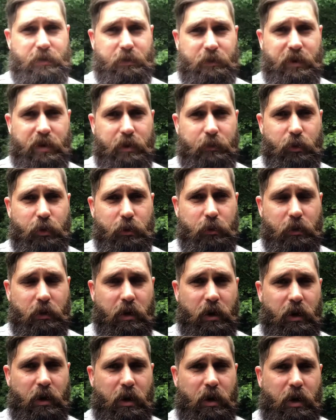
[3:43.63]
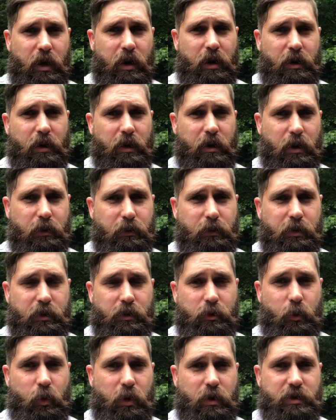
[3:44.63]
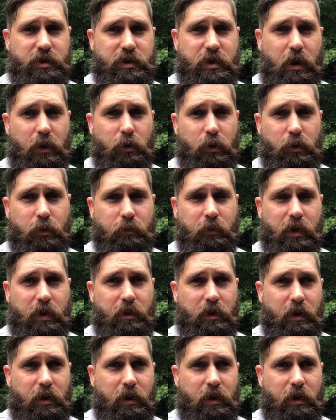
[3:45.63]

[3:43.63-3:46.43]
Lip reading: of Hebrew, other than the word shalom